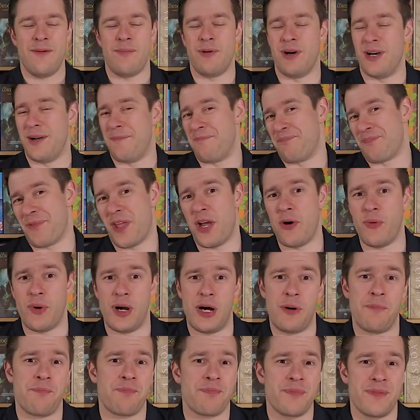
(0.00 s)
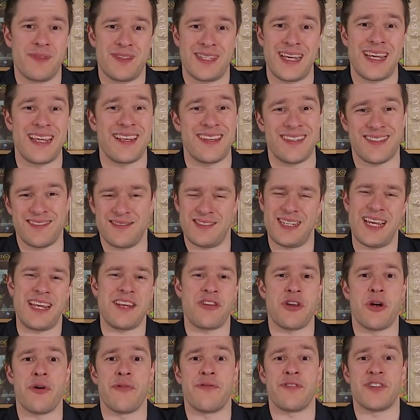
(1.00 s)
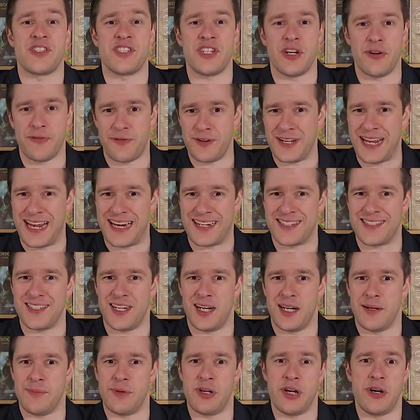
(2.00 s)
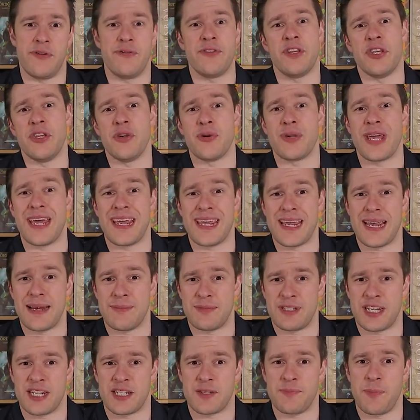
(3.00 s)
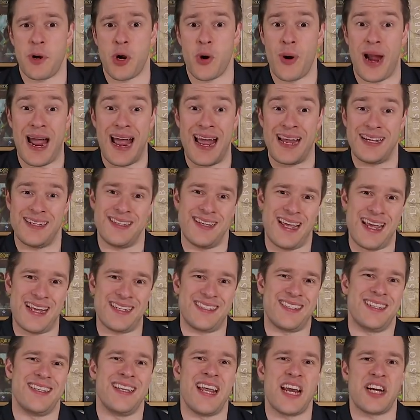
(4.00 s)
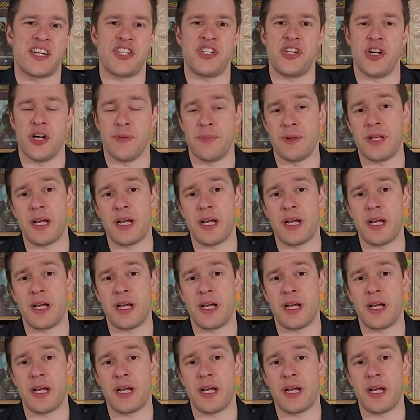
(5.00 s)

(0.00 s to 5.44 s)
But, oh well, take note for self for next time, you know, for the UK Games Expo and Essen next year.